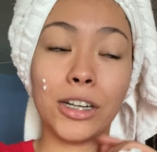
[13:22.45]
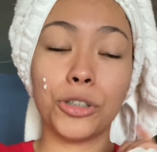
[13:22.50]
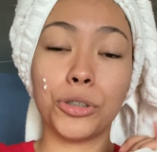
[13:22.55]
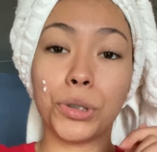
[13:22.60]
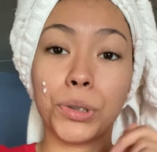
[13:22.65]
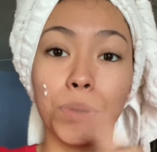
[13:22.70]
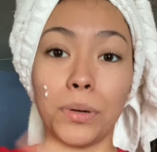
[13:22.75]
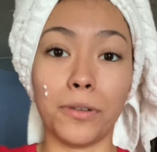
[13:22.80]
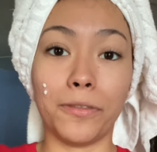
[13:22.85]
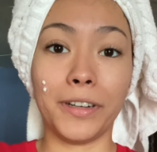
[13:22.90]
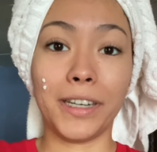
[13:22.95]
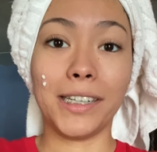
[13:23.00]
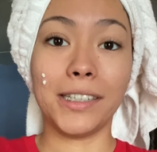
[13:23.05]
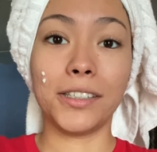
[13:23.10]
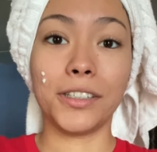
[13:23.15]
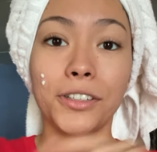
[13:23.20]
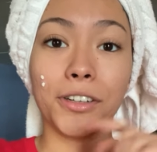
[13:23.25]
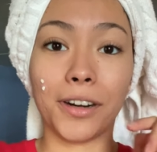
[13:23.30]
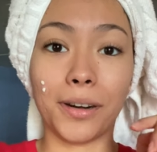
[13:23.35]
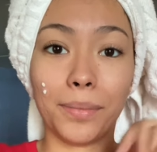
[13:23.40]
12
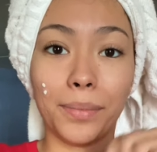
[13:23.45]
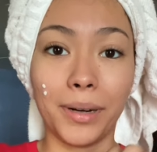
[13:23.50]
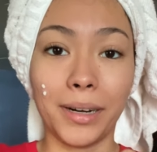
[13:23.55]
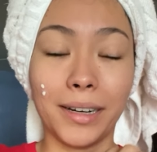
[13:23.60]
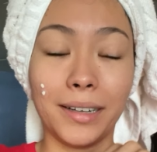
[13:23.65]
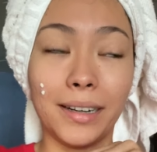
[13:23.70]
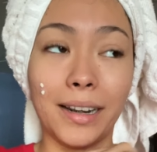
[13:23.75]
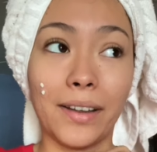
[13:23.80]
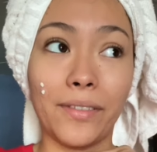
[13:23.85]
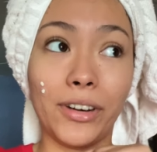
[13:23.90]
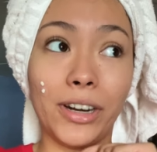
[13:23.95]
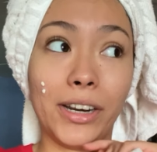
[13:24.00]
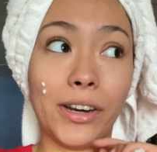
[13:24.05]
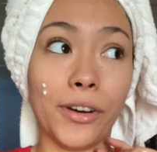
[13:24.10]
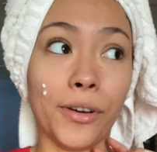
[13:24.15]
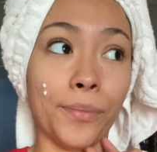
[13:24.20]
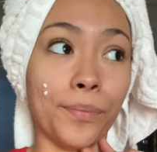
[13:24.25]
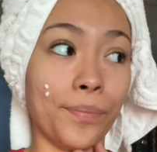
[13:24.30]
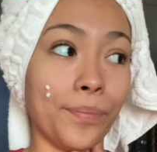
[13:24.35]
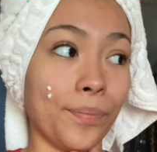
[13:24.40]
Eastern, but 11 here.